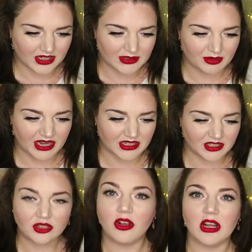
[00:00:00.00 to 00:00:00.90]
know this brand.
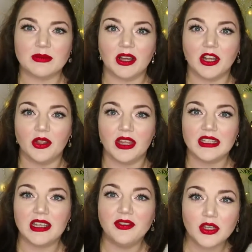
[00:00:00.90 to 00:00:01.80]
You guys might know
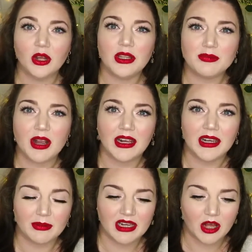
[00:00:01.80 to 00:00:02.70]
this. If you know this brand,
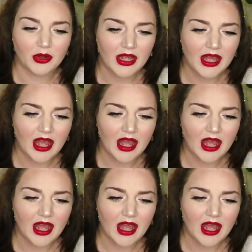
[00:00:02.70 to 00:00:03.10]
let me know.